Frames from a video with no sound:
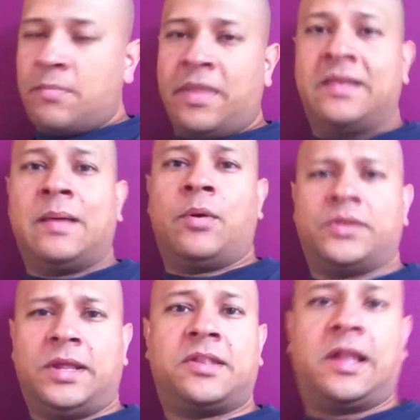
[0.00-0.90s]
by the time all
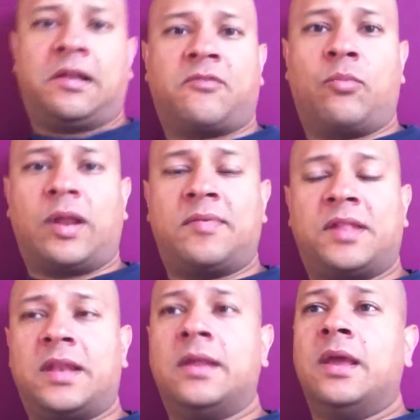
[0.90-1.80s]
the dust settles, from what I've
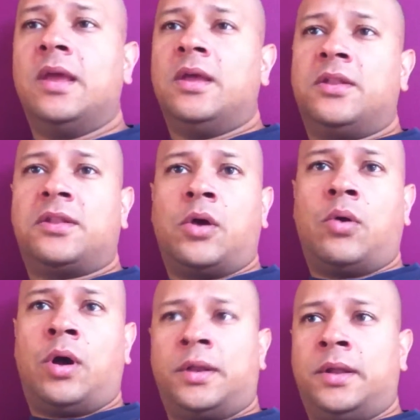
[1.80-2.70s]
seen.
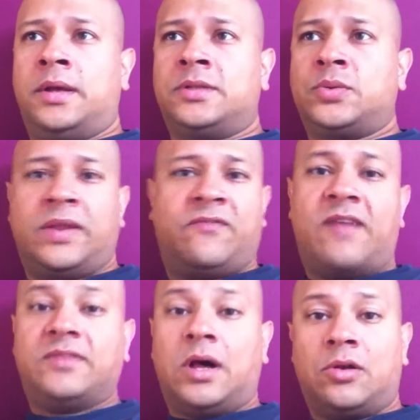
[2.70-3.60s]
So on a
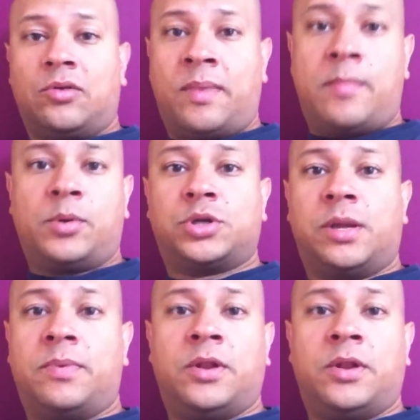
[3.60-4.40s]
$25 membership,